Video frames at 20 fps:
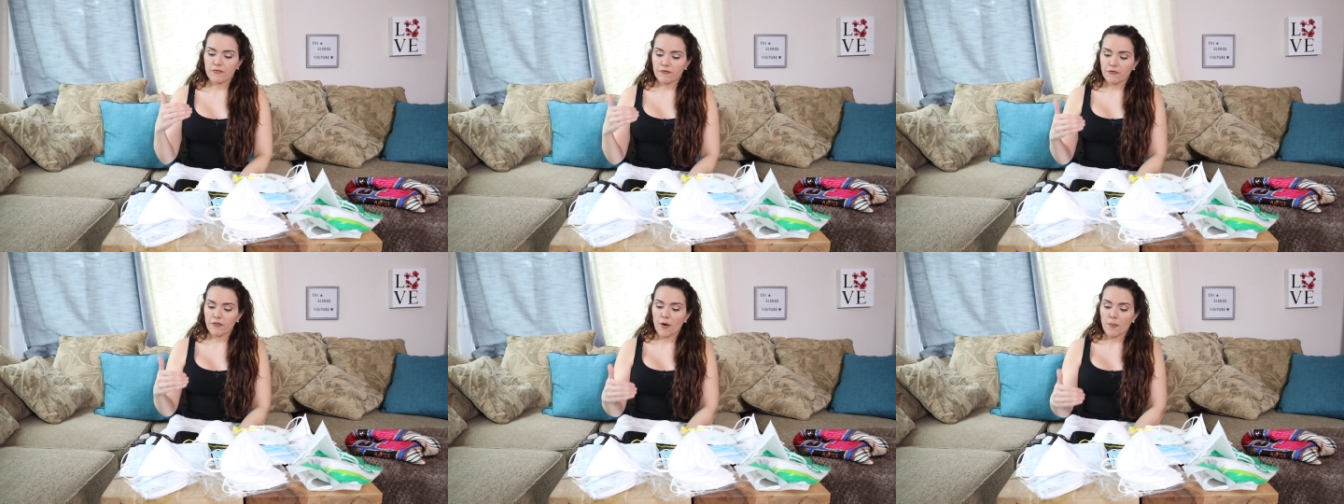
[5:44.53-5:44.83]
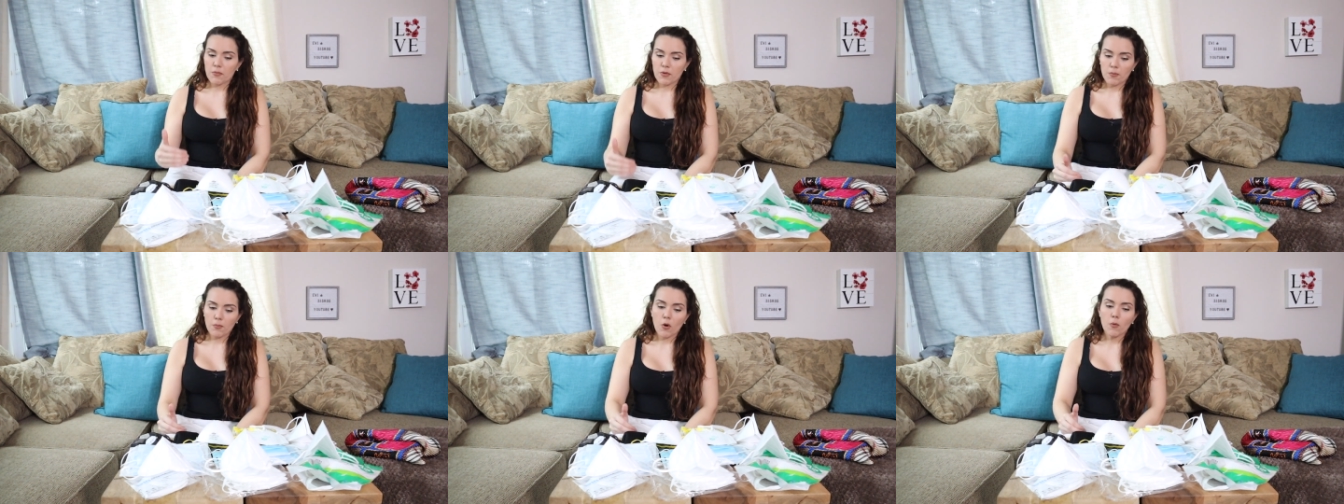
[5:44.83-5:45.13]

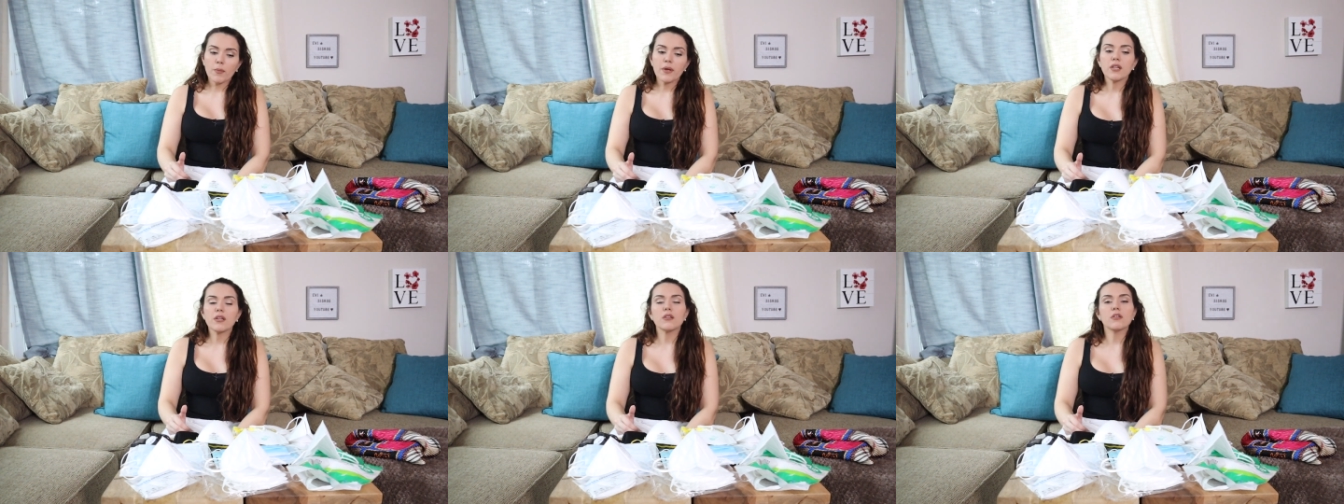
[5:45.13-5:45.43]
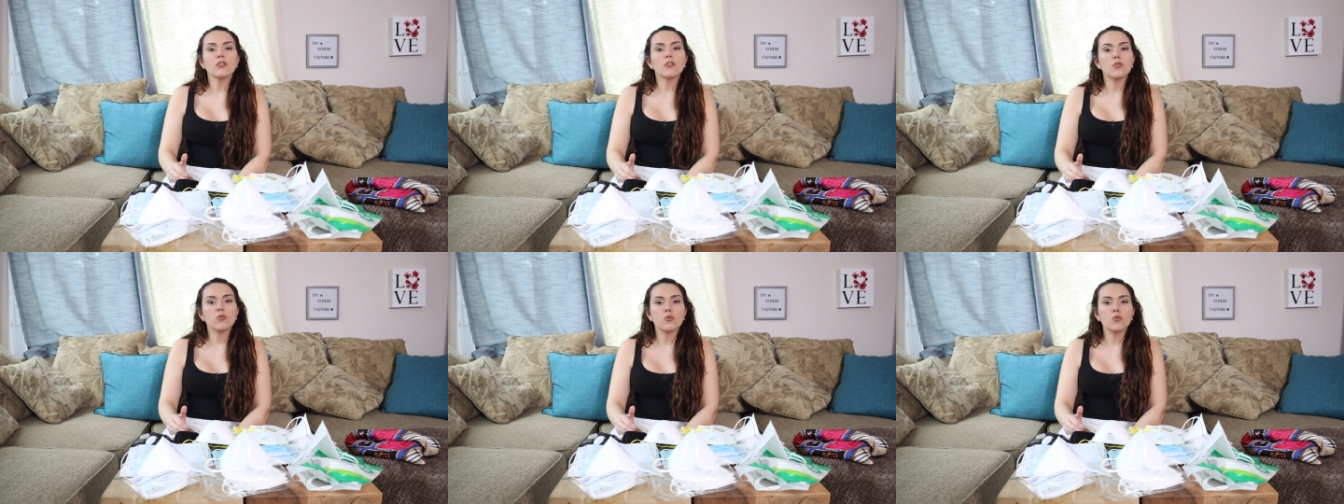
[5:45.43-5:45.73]
from the moment
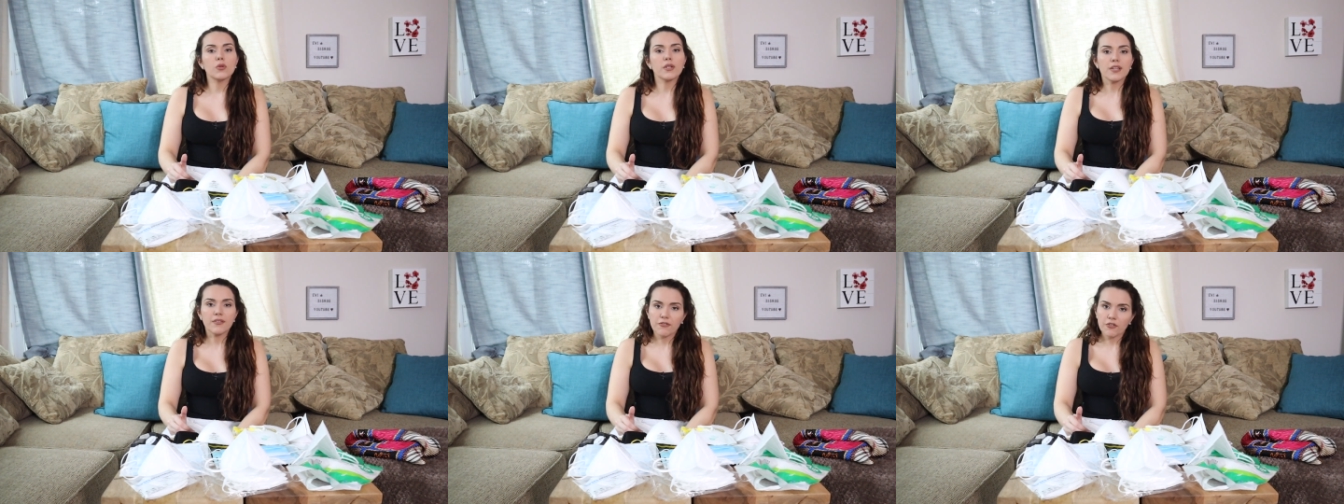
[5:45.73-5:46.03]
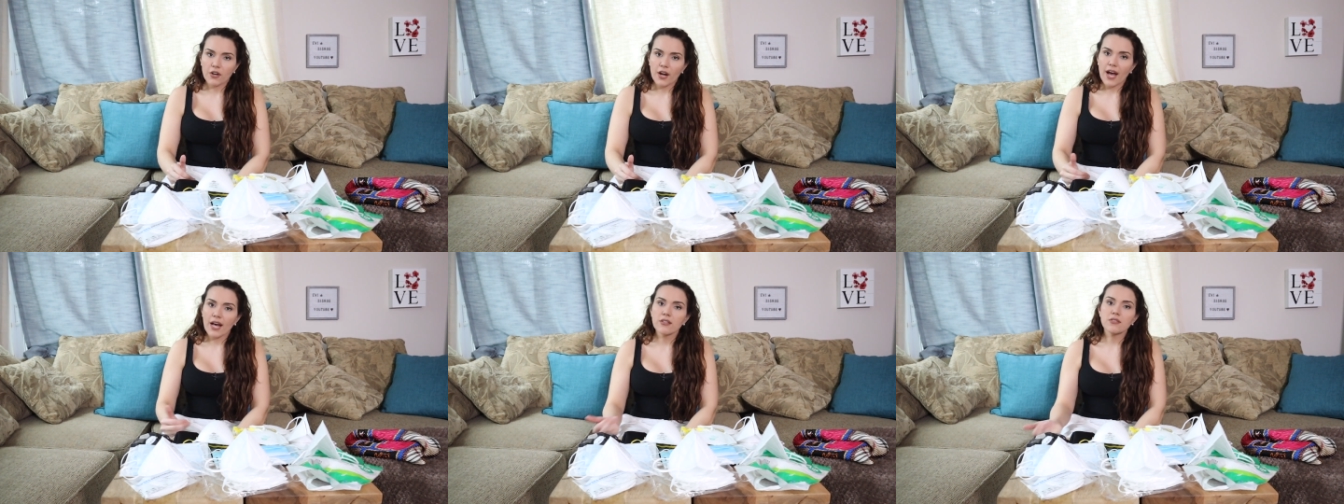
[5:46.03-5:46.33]
you leave
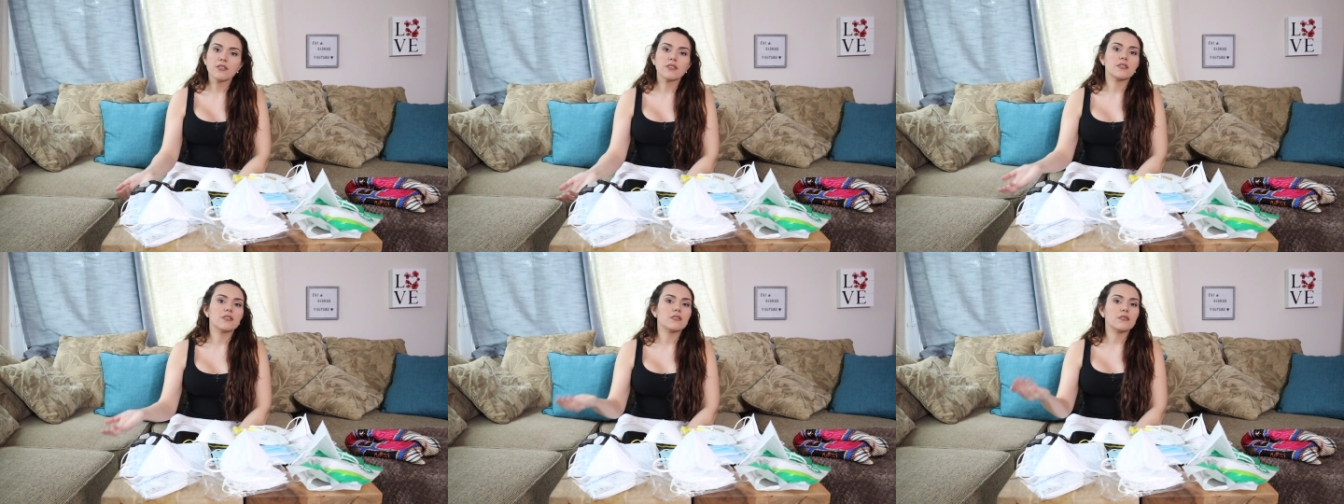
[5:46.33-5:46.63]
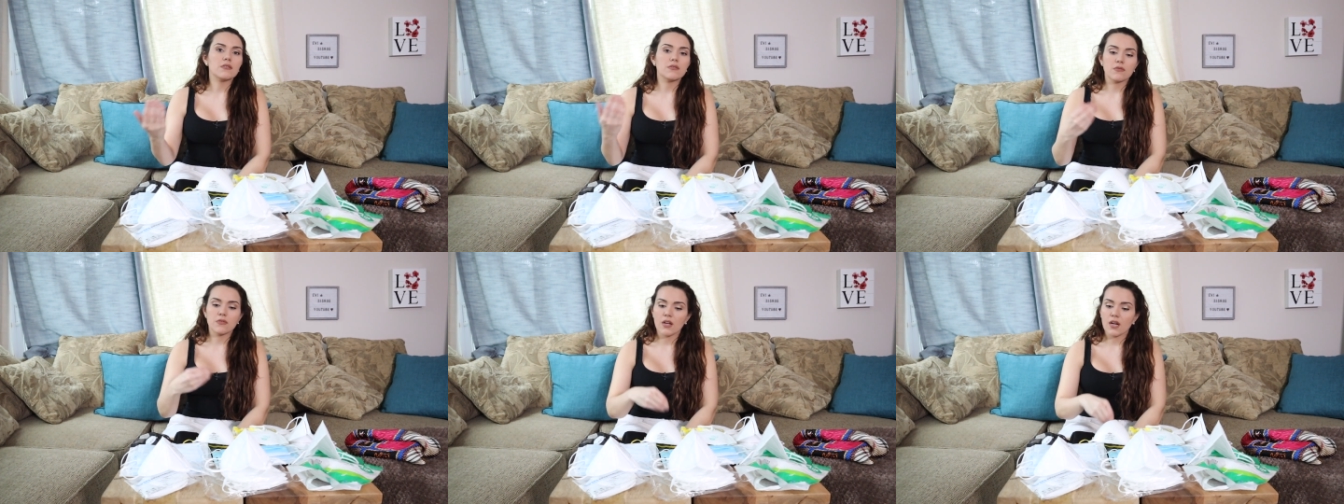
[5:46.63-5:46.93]
your house
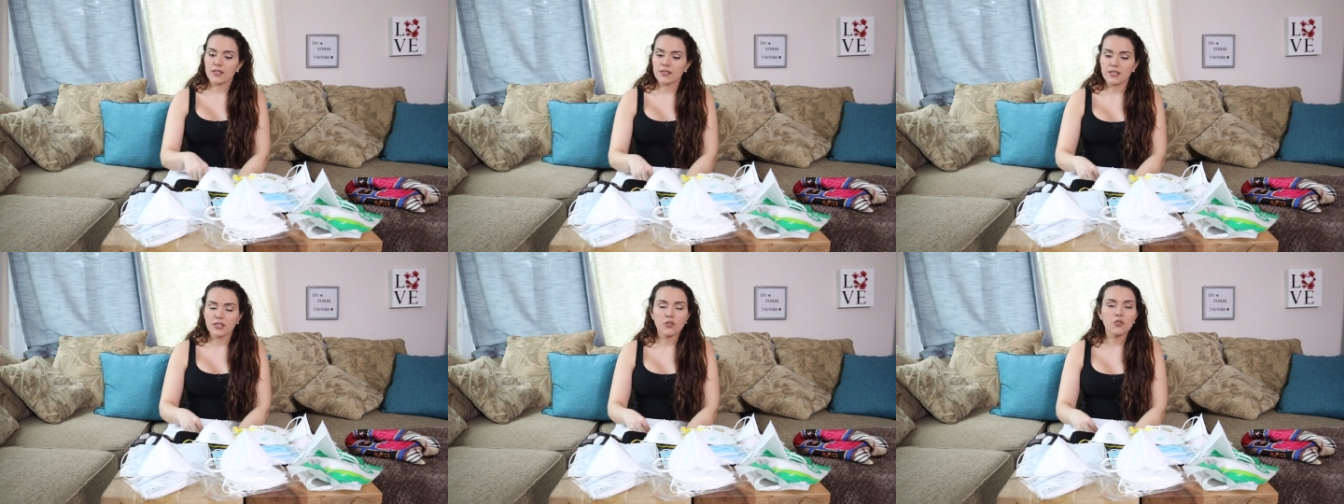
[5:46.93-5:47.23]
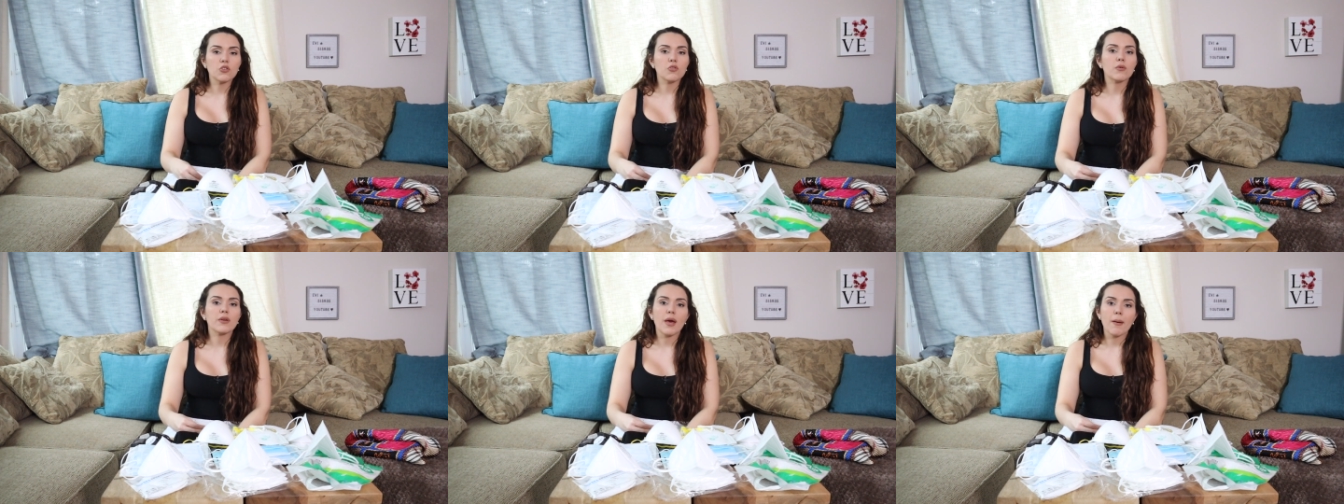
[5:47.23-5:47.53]

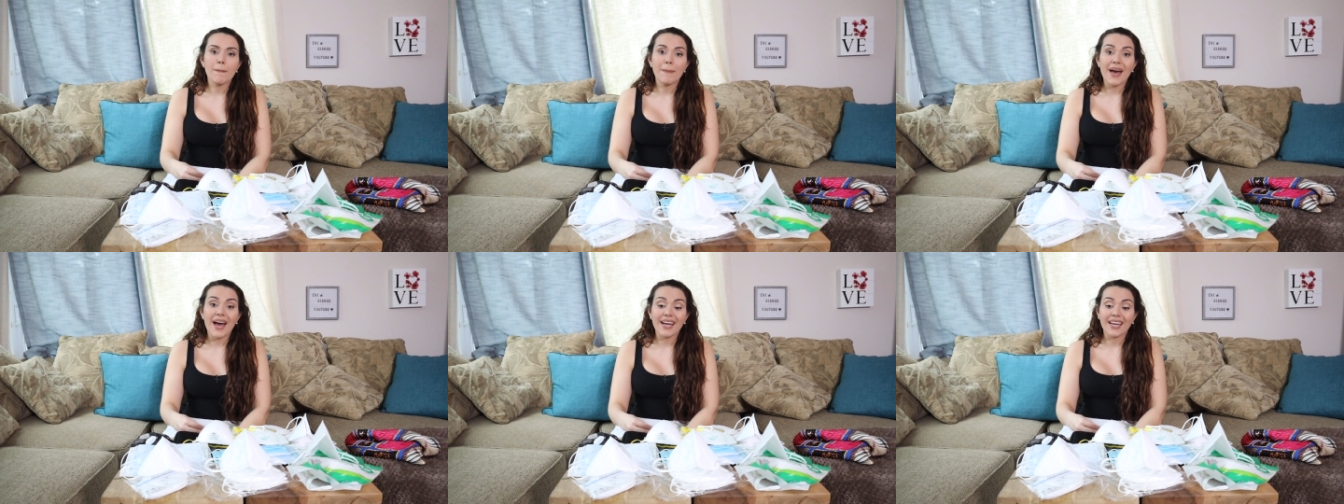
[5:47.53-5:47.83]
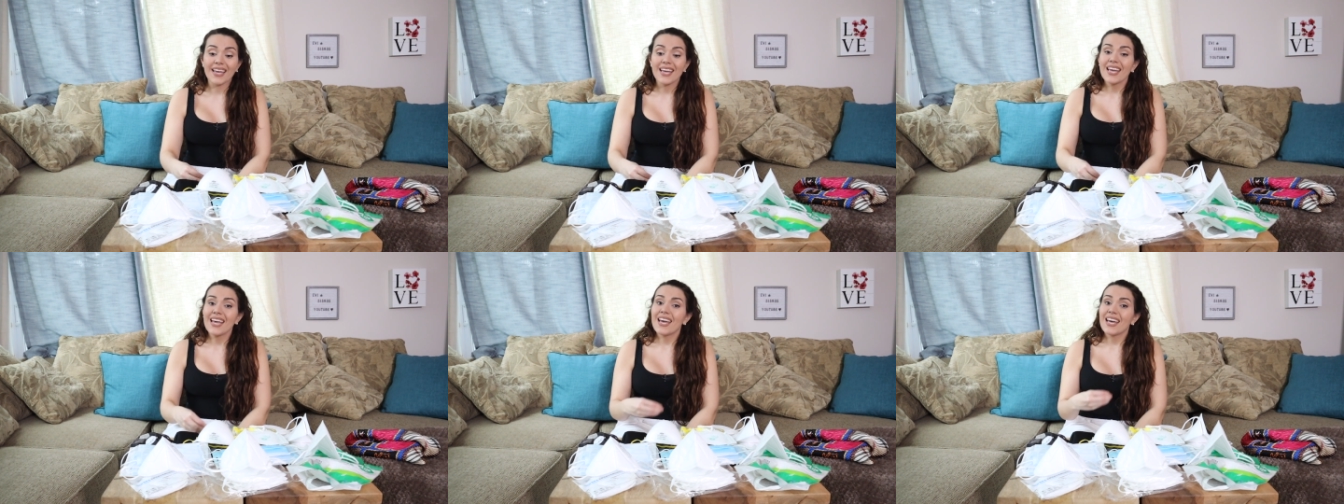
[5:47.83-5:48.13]
until you get
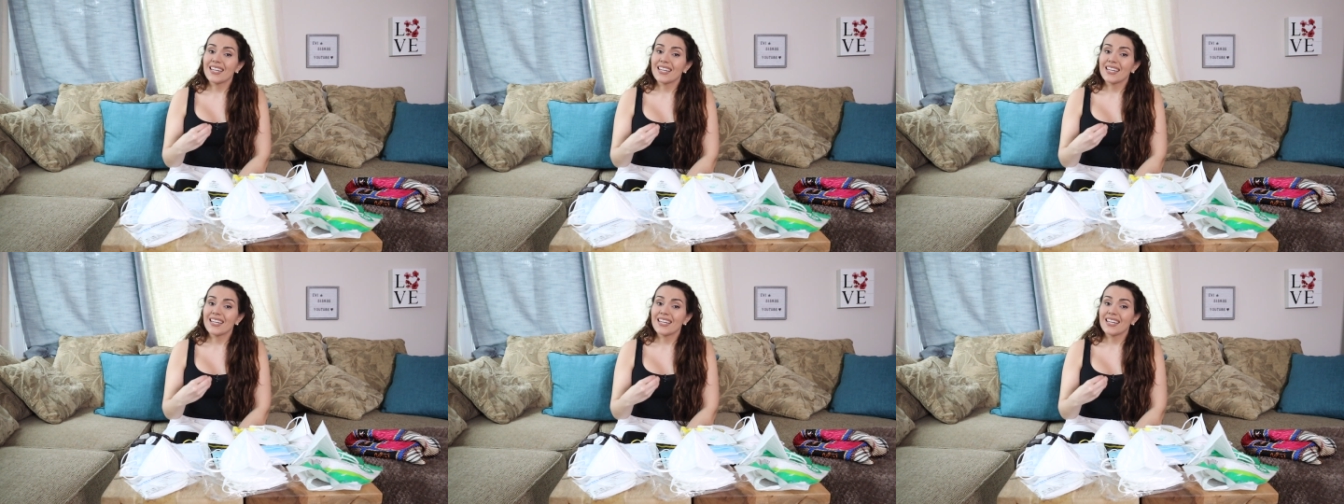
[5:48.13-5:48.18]
back.